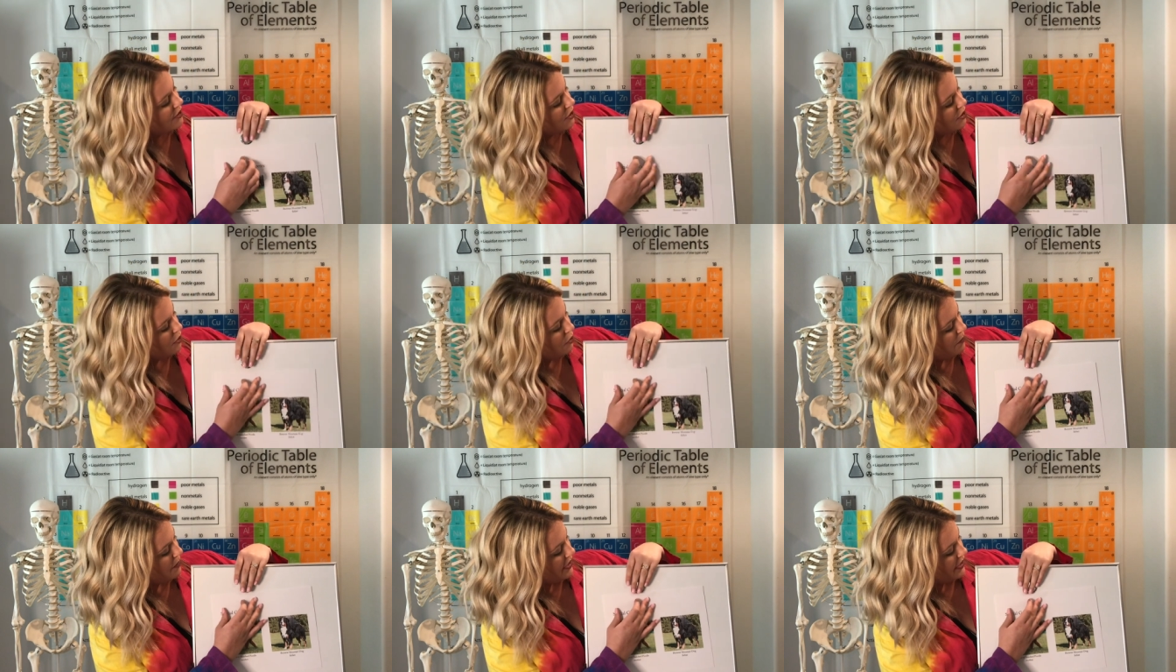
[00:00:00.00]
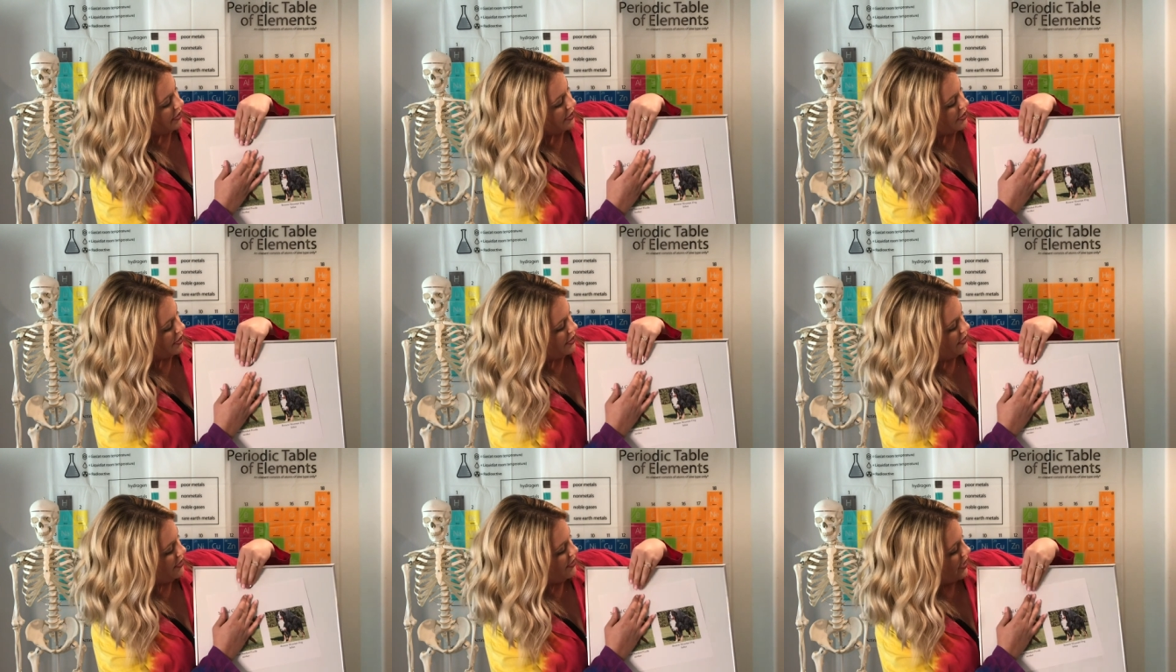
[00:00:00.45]
two
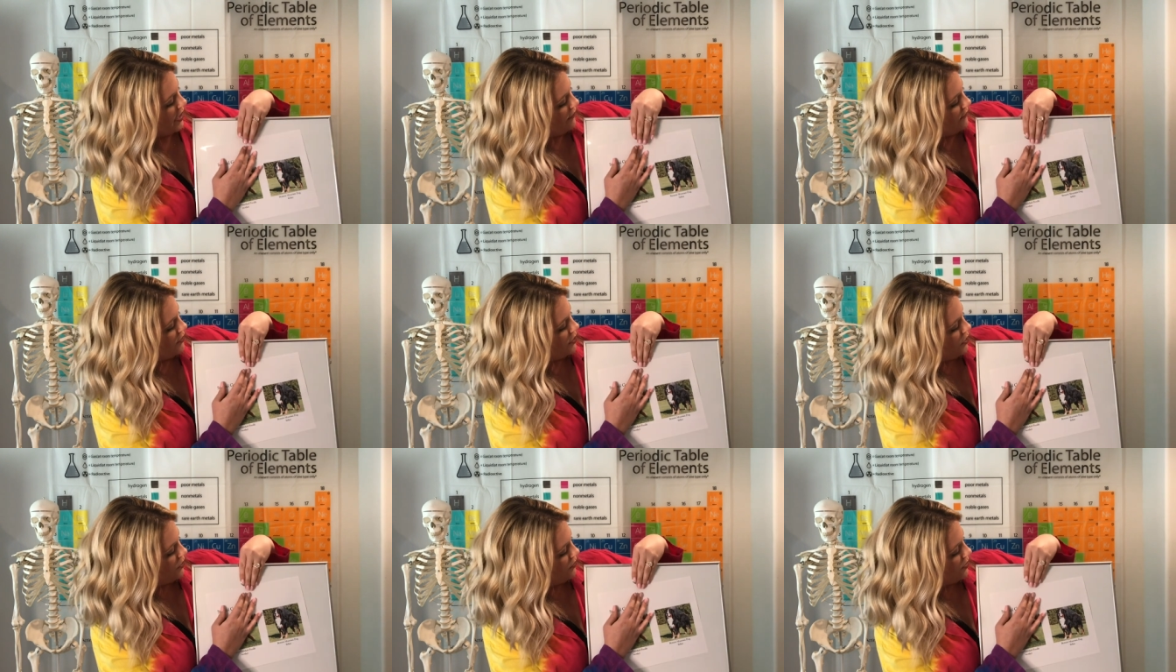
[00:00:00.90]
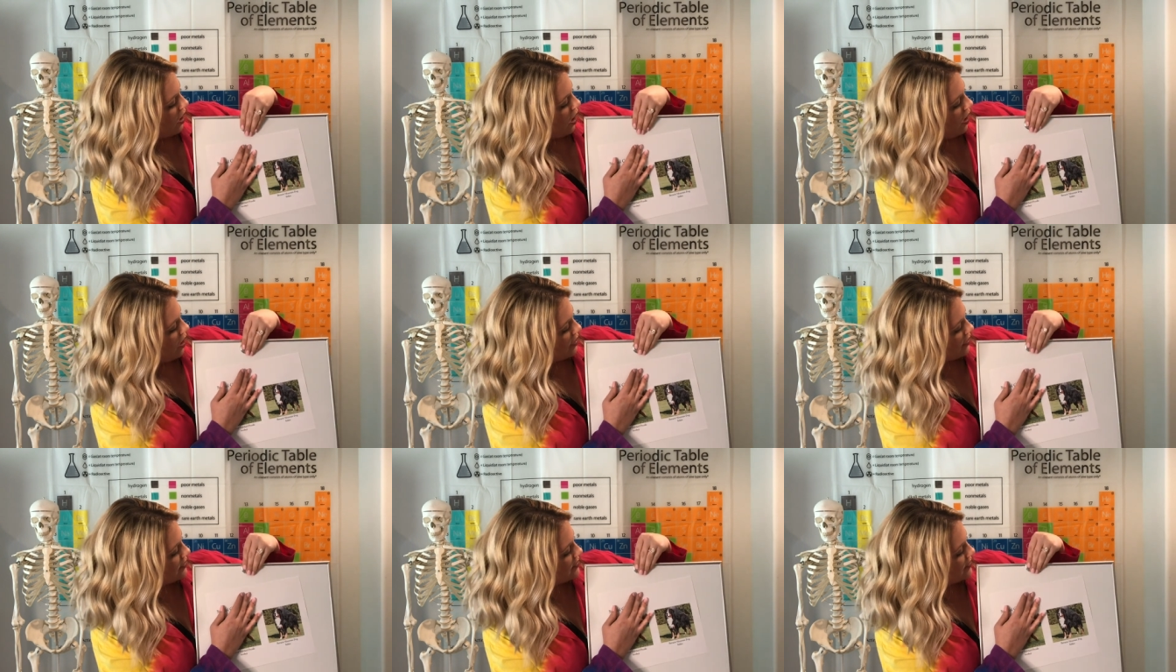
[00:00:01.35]
pictures of two
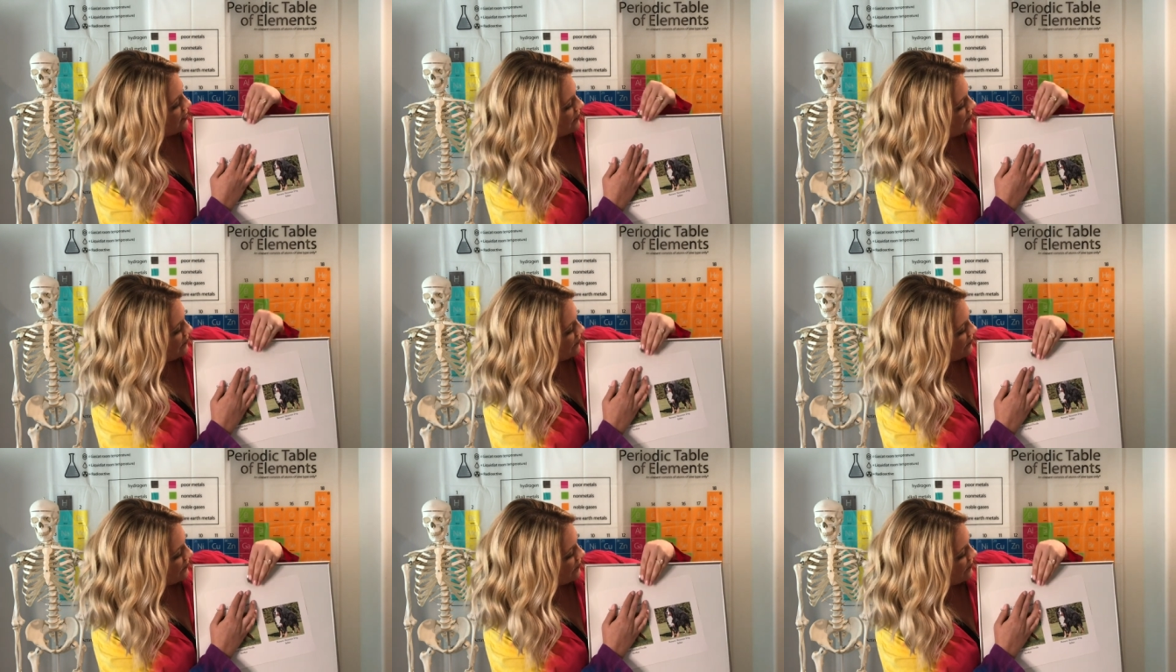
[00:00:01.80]
dogs.